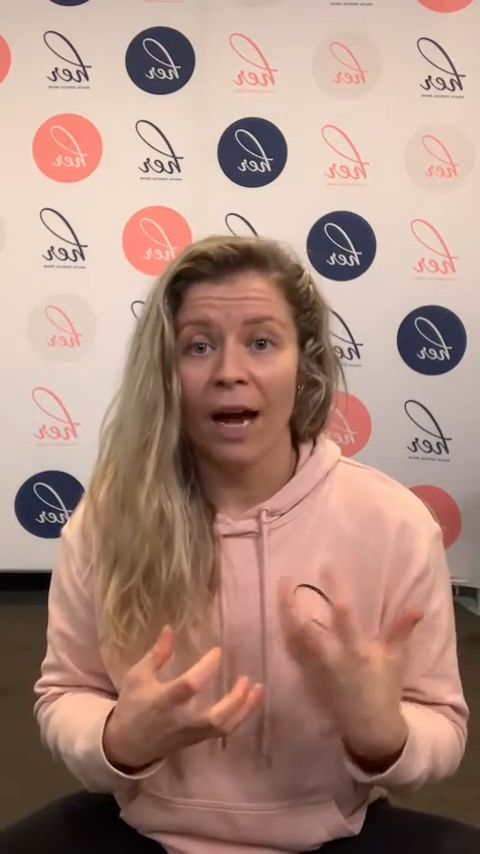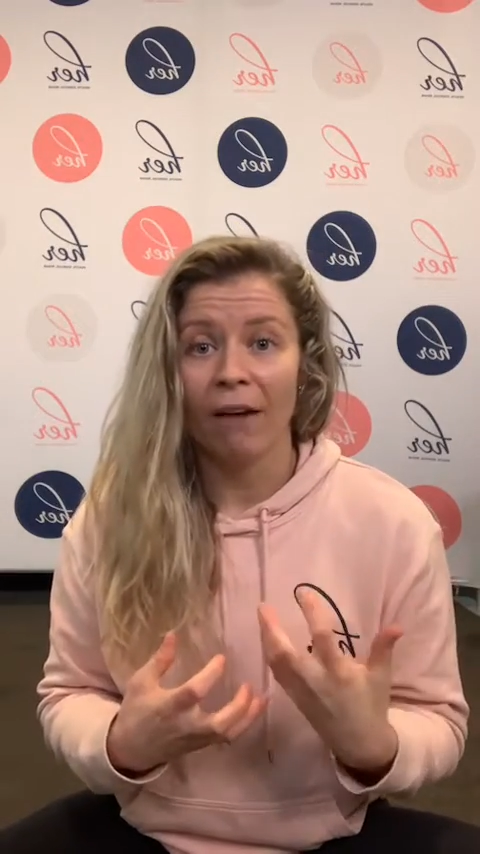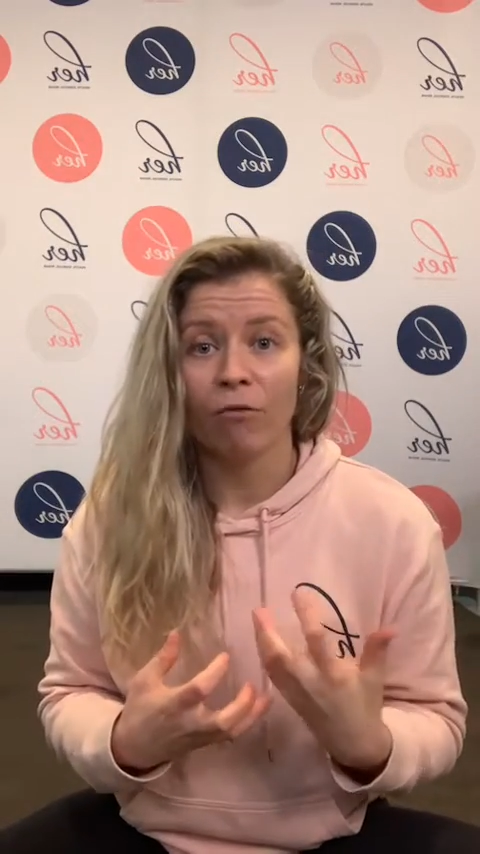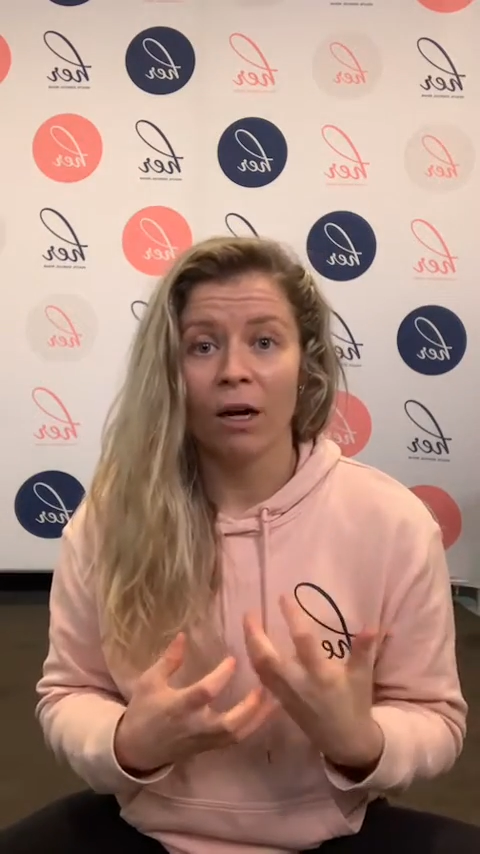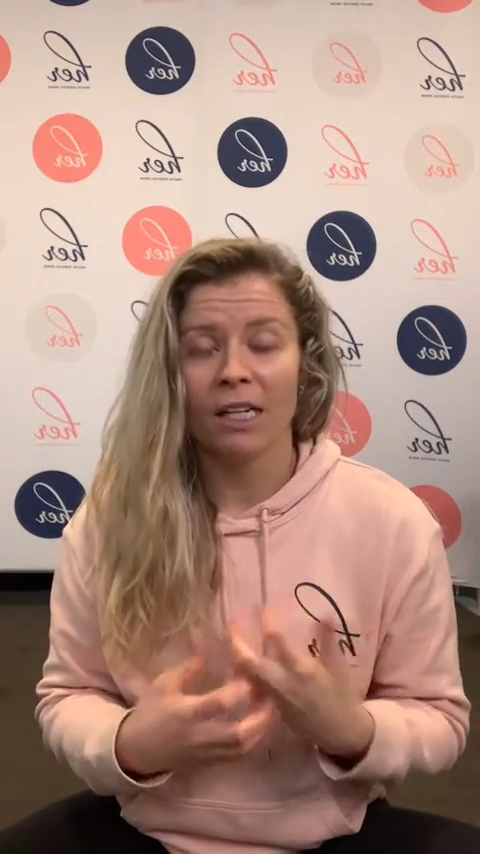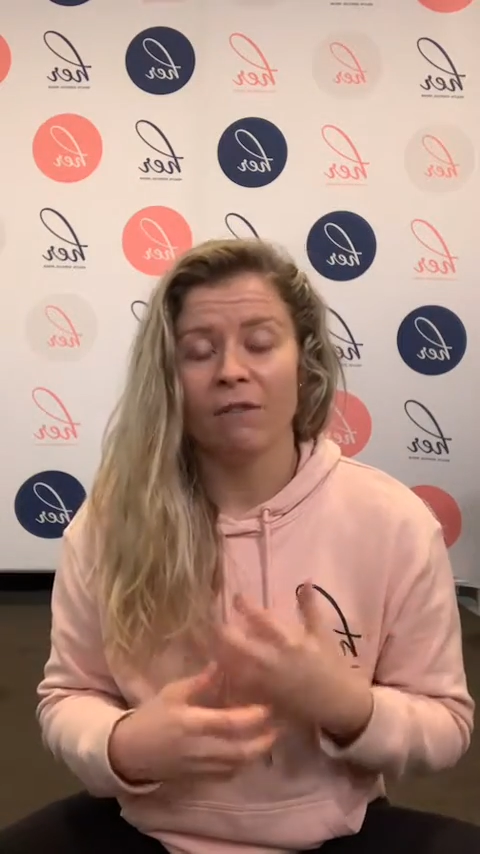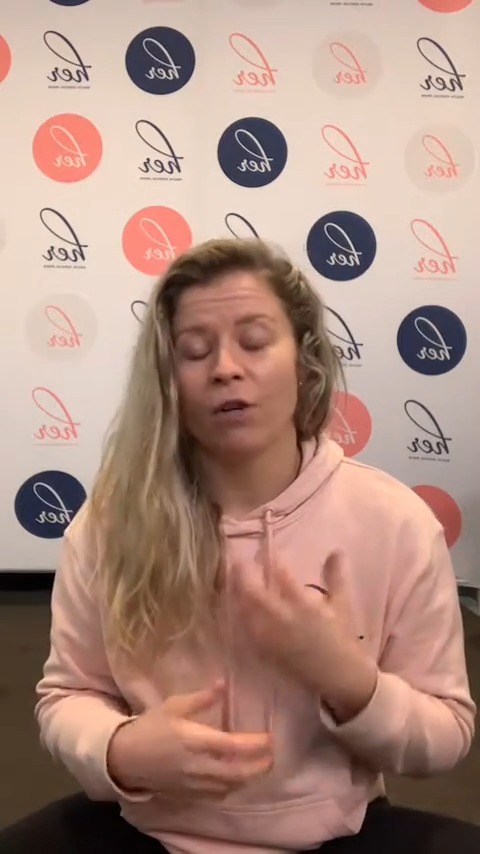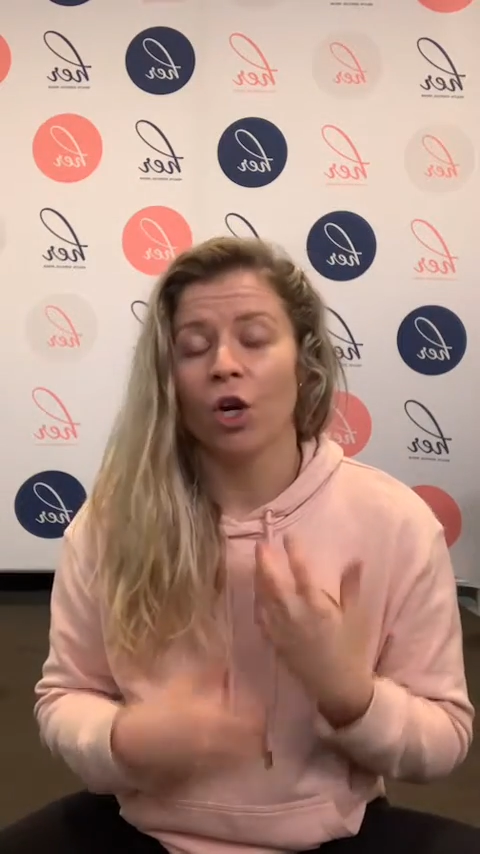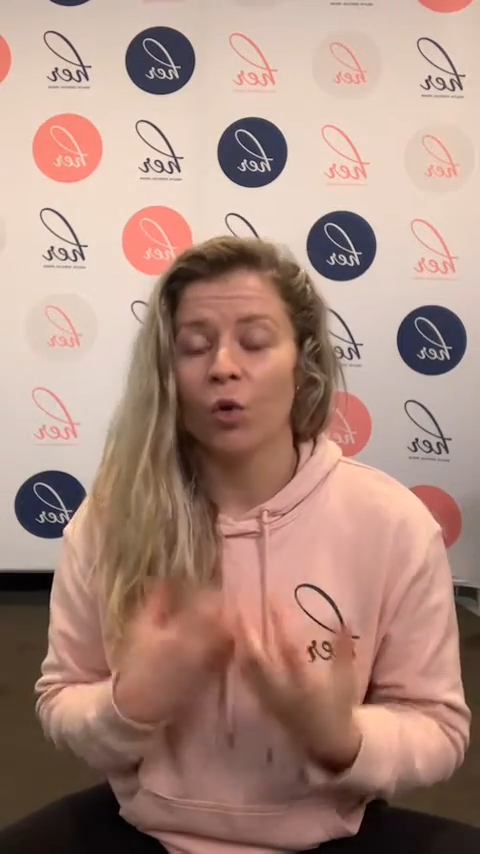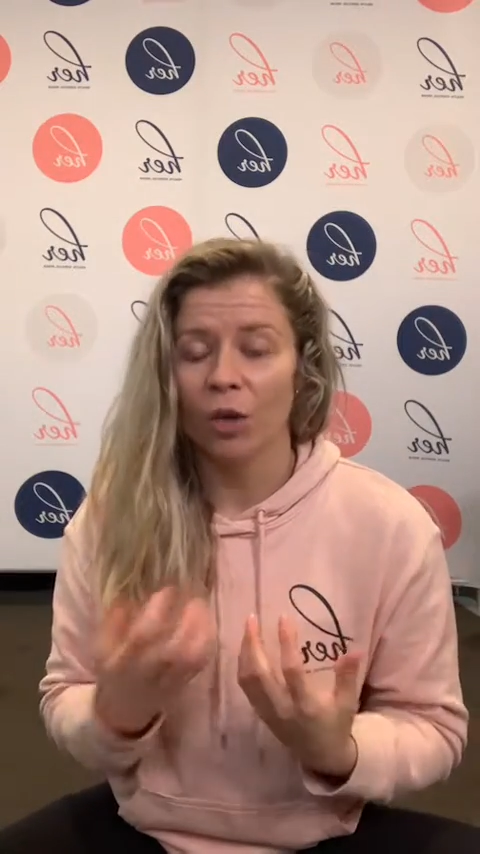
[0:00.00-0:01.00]
have one is if
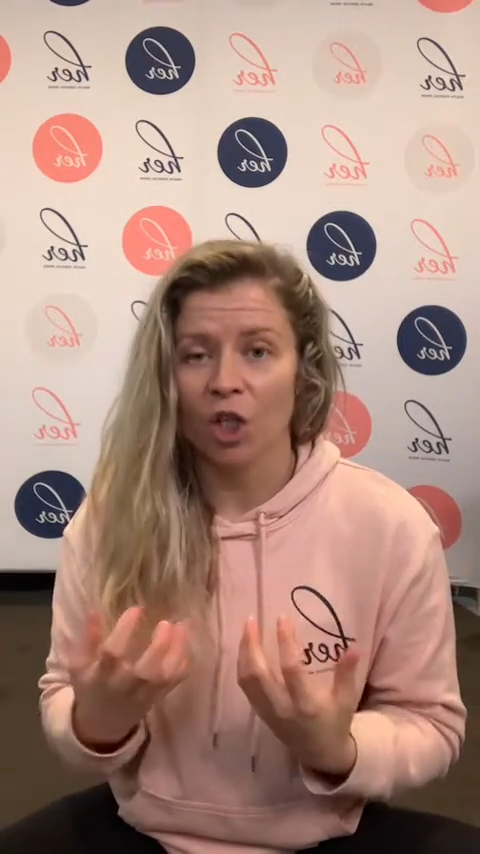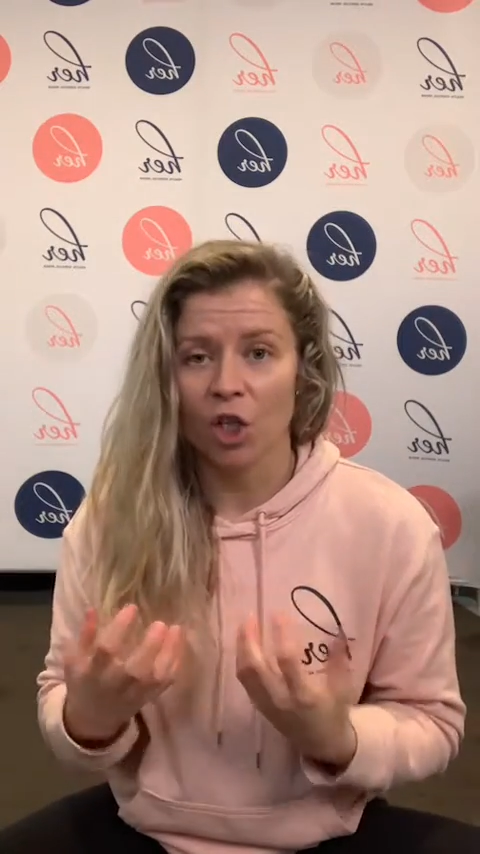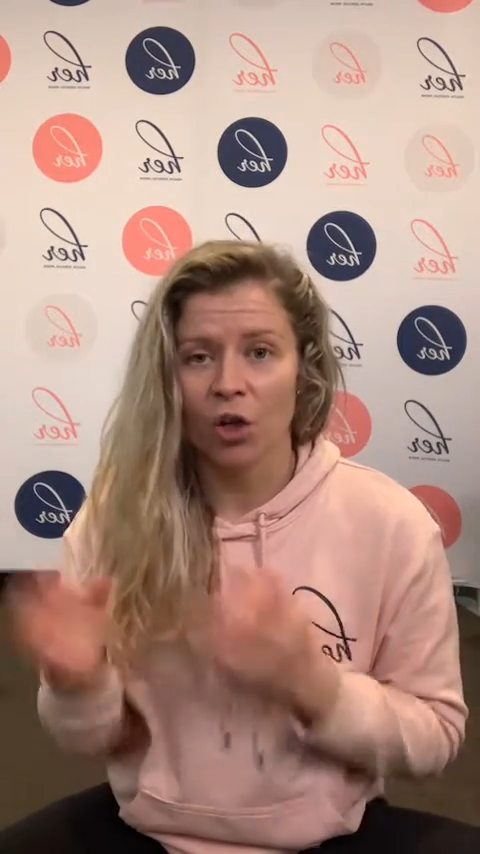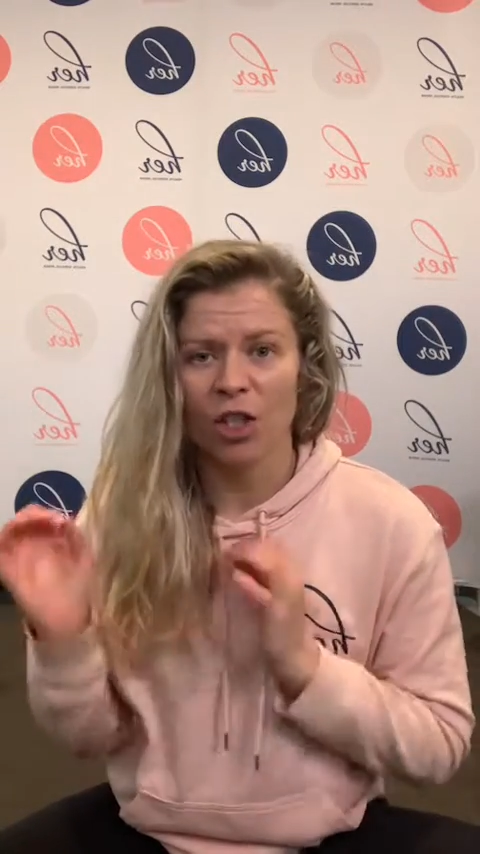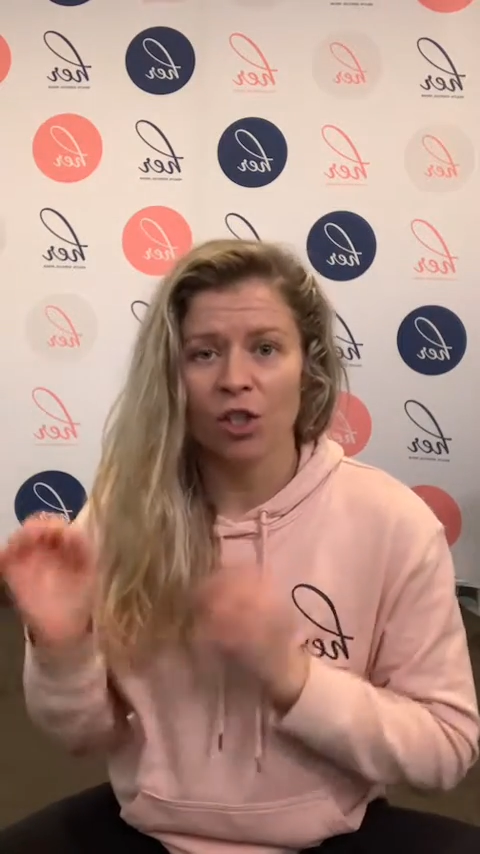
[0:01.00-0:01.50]
you're not really sure and